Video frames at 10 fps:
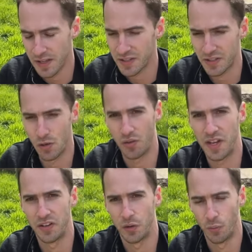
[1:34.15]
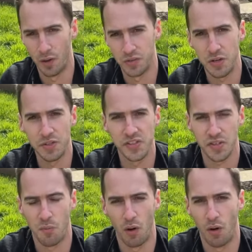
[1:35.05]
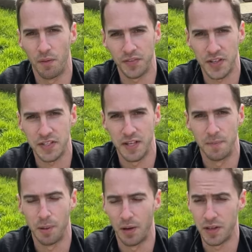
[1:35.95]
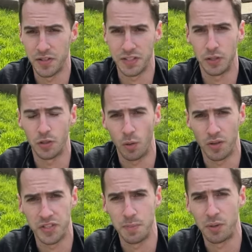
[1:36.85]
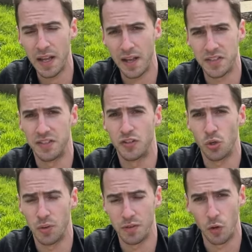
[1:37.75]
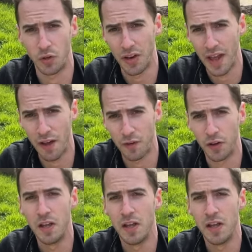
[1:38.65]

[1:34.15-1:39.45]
It's not the end of the world, and you can somewhat offset it by using good quality briquettes and ensuring you've got good airflow,